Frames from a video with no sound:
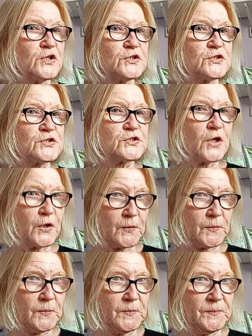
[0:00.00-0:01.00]

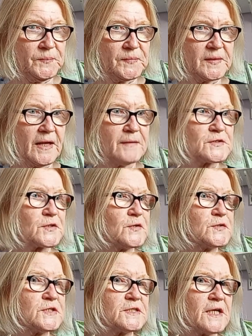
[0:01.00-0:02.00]
So I was
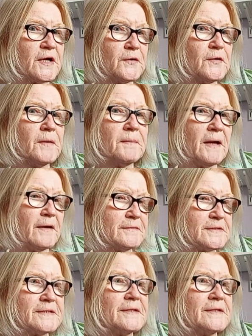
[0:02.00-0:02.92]
going to tell you about